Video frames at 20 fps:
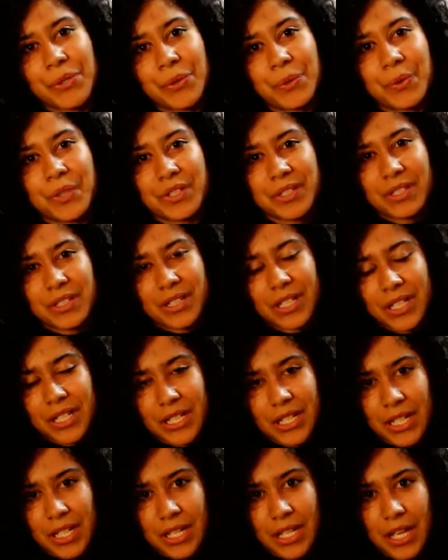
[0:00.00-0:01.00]
you were
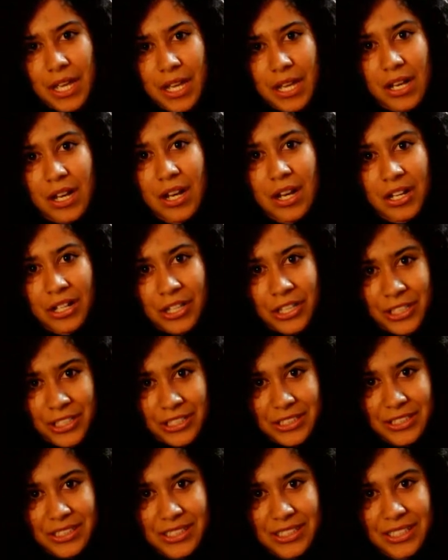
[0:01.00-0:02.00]
studying
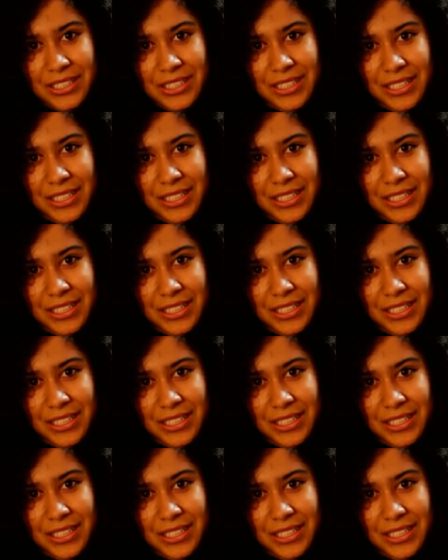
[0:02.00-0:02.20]
art.